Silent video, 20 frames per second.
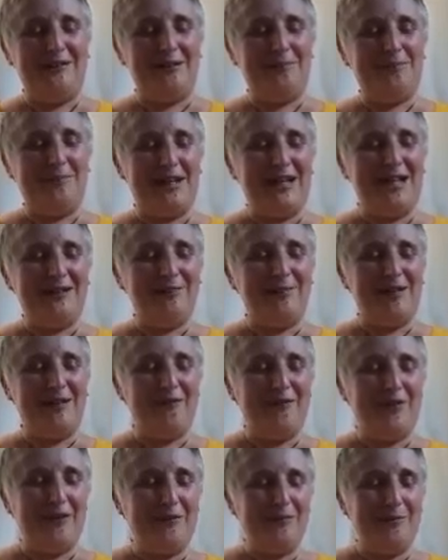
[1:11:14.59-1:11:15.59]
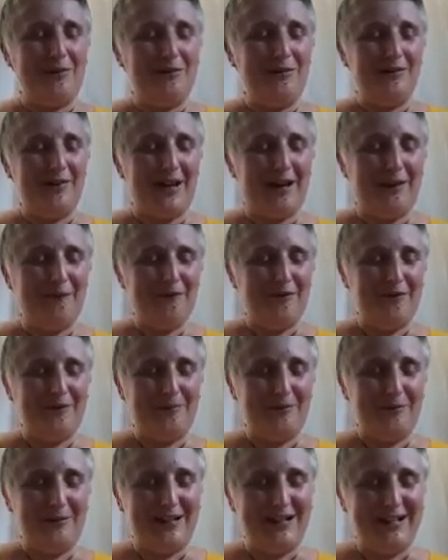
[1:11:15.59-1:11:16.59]
that made me feel more
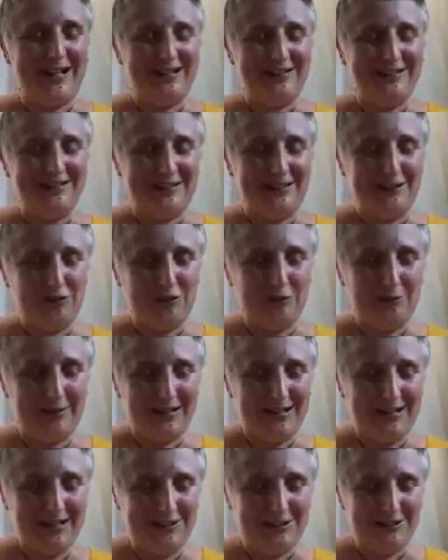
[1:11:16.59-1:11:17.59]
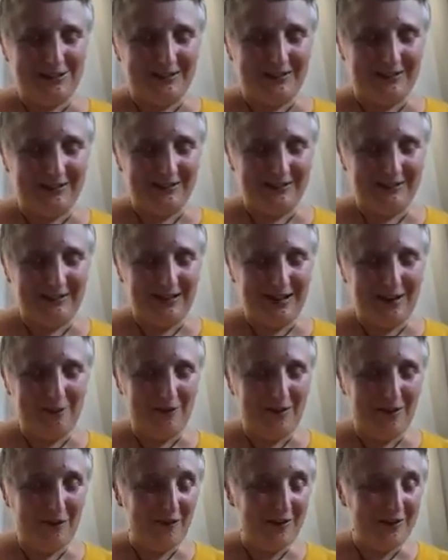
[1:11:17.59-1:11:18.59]
comfortable in that situation,
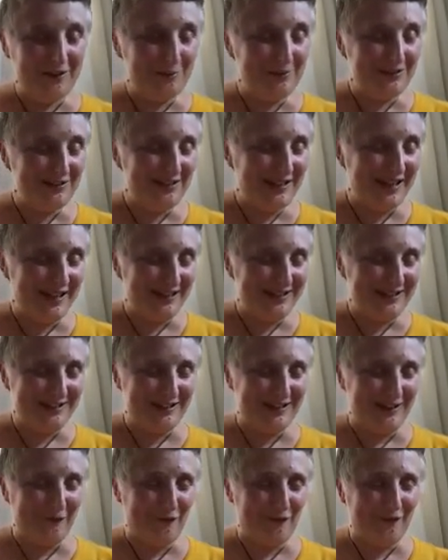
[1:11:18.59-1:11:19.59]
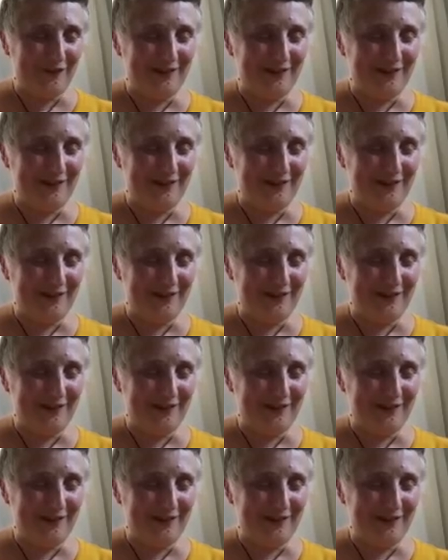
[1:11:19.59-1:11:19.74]
even if it was negative.